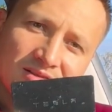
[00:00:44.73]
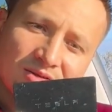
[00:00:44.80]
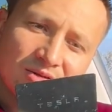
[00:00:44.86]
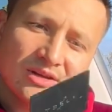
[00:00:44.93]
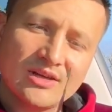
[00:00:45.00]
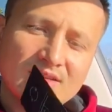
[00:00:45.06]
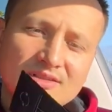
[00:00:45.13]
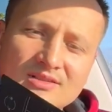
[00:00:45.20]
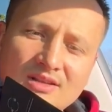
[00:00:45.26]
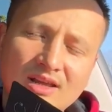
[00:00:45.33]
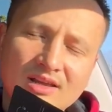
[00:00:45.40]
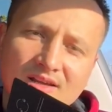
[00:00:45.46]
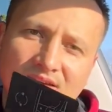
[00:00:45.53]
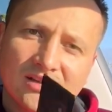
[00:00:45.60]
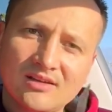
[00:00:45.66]
Okay, it's
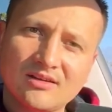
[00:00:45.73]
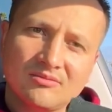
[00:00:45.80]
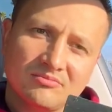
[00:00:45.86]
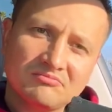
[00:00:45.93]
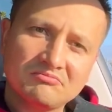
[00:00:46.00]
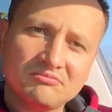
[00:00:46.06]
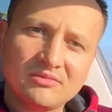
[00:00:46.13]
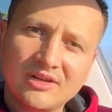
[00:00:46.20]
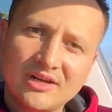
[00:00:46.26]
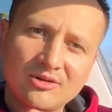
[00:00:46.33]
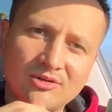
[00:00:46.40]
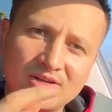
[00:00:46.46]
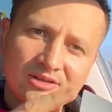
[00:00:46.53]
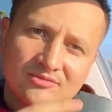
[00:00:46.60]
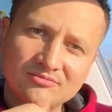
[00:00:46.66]
like a
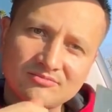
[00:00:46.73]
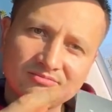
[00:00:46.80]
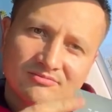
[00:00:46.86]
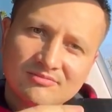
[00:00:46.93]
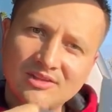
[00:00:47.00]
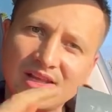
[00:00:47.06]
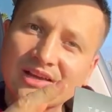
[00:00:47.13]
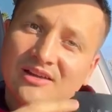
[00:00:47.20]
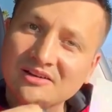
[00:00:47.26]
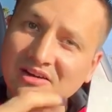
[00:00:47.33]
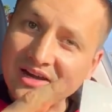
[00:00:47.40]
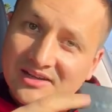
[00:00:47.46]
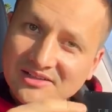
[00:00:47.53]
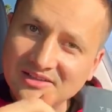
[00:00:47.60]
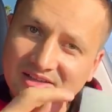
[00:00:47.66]
regular, like a
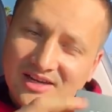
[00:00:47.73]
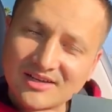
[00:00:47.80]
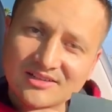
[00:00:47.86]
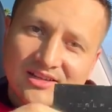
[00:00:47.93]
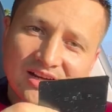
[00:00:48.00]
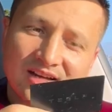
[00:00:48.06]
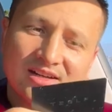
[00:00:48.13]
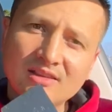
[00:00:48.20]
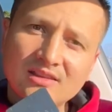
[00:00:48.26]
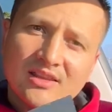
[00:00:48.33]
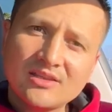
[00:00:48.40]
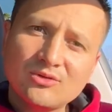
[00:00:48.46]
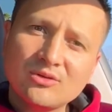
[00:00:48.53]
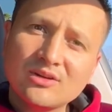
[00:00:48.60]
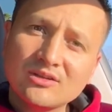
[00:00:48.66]
credit card
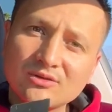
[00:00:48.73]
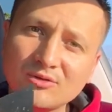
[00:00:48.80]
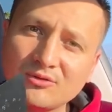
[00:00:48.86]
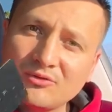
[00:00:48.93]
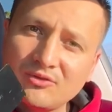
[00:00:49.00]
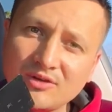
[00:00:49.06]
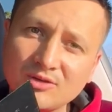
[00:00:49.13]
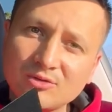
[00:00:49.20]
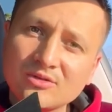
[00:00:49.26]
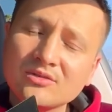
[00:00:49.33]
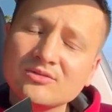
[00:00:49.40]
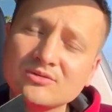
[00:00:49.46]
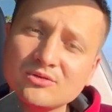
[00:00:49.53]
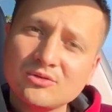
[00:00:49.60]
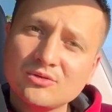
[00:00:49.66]
that you can configure
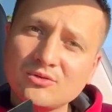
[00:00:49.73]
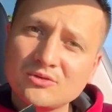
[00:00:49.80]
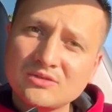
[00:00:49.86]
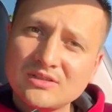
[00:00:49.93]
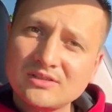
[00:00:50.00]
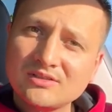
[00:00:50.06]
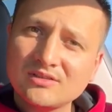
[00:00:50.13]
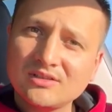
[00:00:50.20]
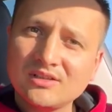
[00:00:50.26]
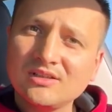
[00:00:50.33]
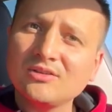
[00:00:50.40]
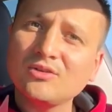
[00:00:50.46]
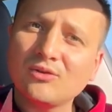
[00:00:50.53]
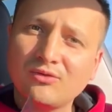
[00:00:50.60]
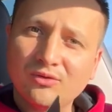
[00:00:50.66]
to use it
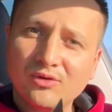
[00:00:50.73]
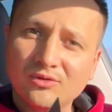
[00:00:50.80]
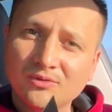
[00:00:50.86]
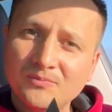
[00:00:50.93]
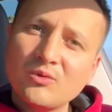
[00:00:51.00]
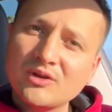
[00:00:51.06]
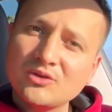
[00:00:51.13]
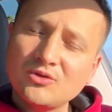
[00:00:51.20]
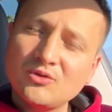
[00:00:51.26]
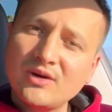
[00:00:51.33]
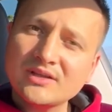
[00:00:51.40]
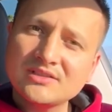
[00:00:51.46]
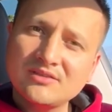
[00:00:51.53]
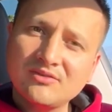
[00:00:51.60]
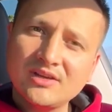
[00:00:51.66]
in your phone. When you
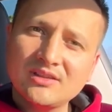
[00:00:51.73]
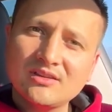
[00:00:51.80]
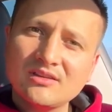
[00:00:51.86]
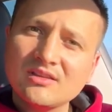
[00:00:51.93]
activate